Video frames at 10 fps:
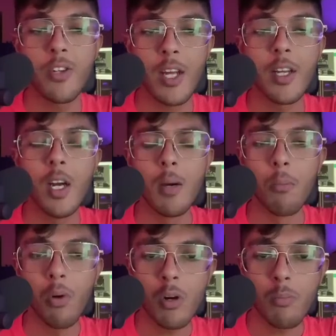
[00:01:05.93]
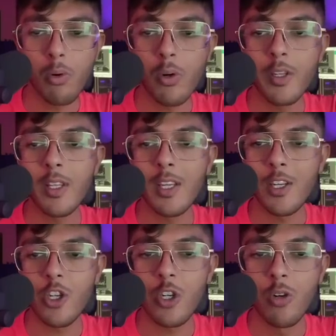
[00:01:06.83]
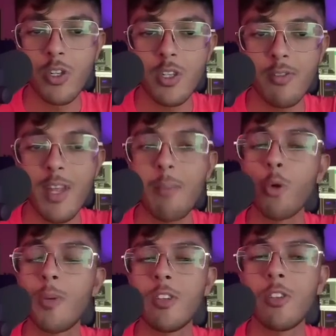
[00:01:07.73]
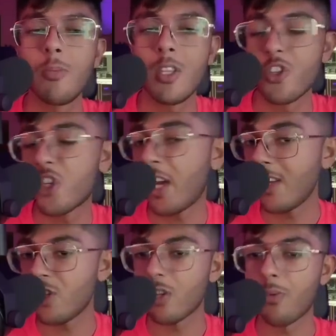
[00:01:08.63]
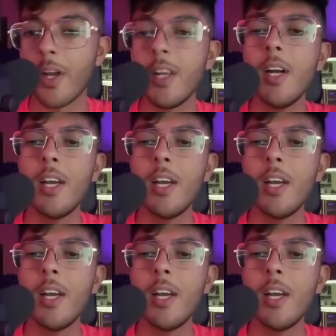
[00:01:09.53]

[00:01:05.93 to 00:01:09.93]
And more importantly, it shows us if that momentum is changing, right?